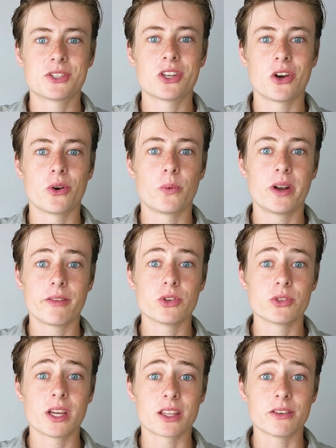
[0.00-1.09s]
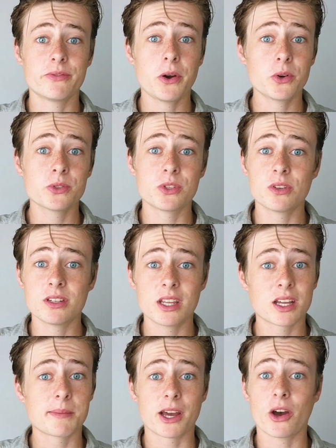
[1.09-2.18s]
So whenever you're taking the photos, you can
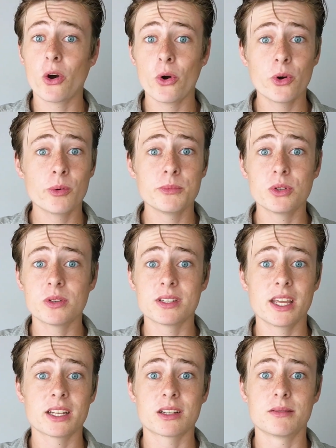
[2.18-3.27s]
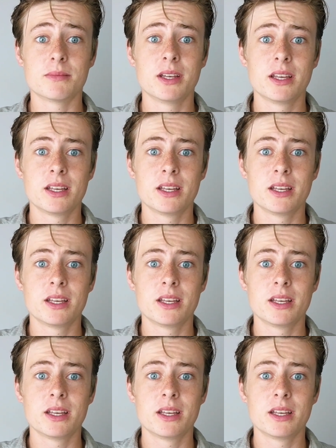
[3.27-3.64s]
take them at home, you can take them,